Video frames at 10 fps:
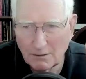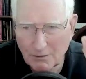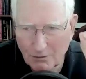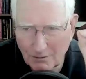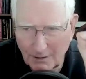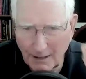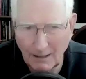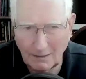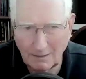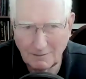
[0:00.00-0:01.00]

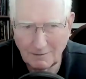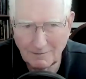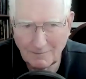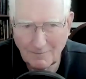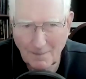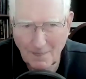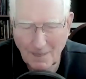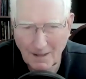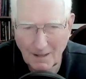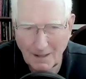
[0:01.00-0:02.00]
today.
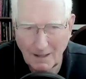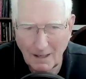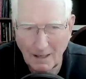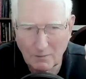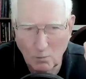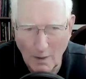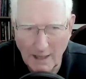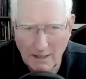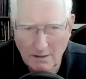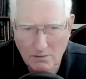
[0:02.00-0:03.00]
At
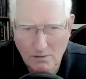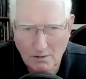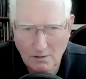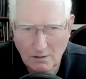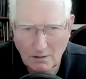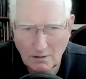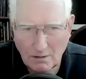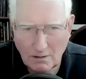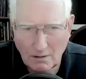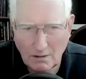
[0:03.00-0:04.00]
wakes,
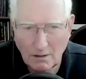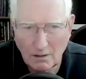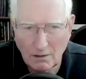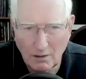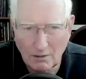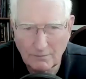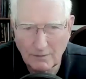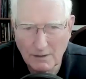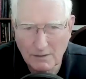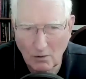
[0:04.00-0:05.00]
love
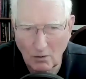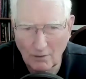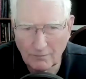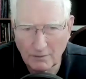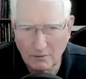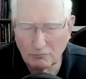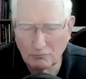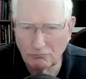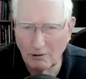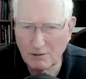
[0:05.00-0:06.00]
is often
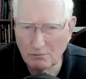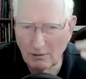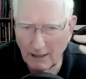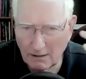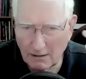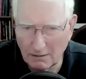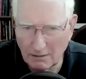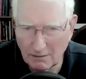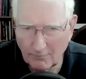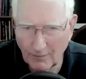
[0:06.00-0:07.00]
resurrected,
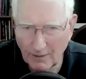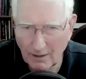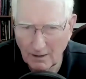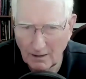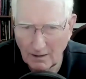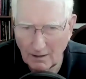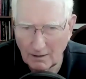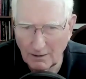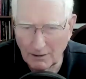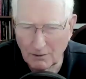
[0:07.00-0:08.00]

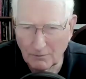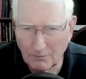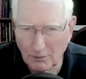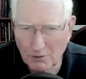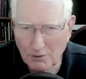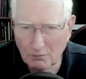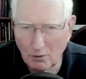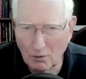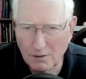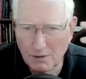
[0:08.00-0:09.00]
like the first
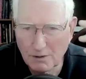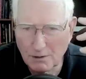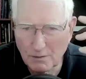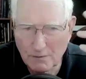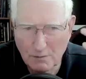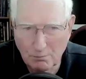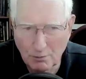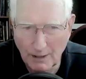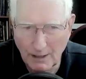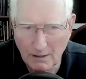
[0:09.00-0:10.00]
crocuses of
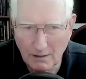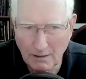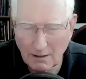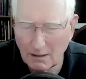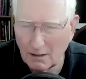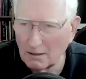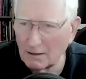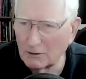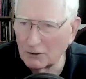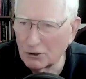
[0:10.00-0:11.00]
spring
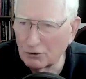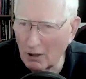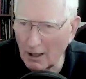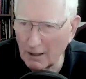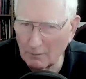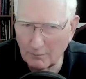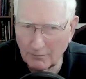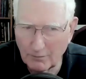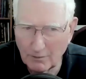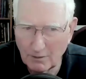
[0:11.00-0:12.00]
that
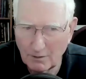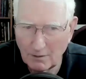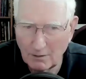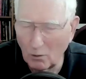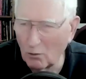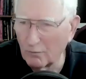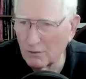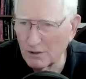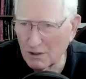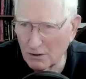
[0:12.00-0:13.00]
triumph over
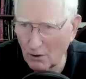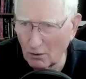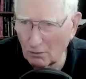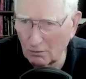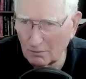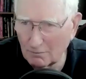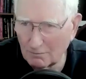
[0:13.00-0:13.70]
snow.